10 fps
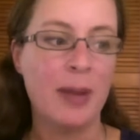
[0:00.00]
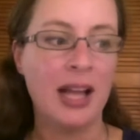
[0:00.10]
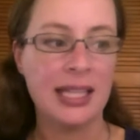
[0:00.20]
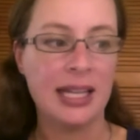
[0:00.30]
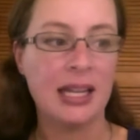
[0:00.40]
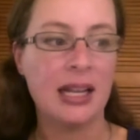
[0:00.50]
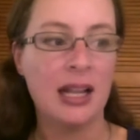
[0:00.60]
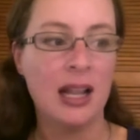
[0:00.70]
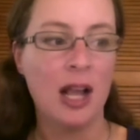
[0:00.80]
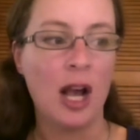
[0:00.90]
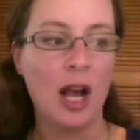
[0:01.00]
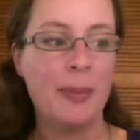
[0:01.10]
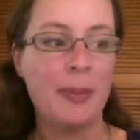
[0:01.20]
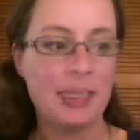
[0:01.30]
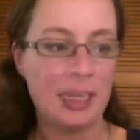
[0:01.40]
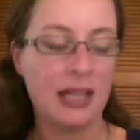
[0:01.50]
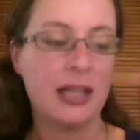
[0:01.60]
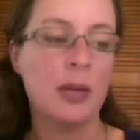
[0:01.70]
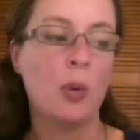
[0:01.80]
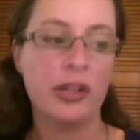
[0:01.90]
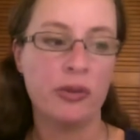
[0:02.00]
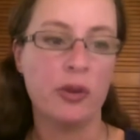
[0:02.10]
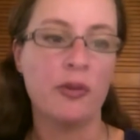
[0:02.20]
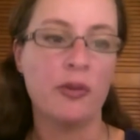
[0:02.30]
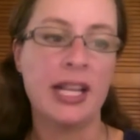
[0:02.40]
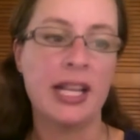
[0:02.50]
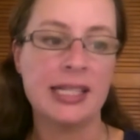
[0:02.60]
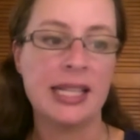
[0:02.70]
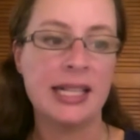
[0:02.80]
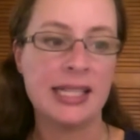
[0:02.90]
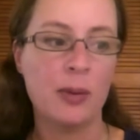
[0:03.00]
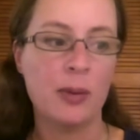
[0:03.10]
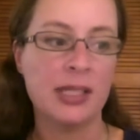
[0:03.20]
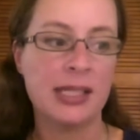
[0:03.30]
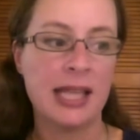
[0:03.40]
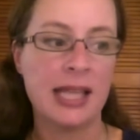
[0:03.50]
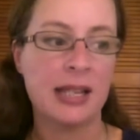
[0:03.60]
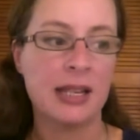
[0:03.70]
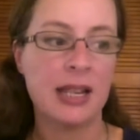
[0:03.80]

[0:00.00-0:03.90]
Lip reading: part that I particularly worked through in writing this essay was that